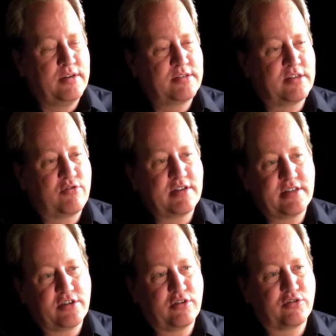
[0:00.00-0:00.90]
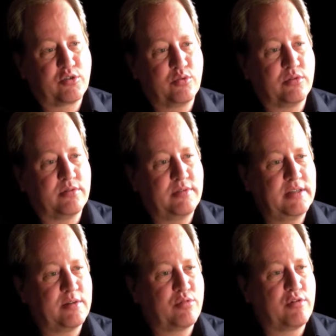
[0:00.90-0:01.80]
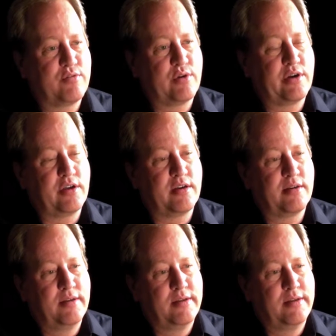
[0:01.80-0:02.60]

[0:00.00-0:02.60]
It's a transitional school in the Provo area.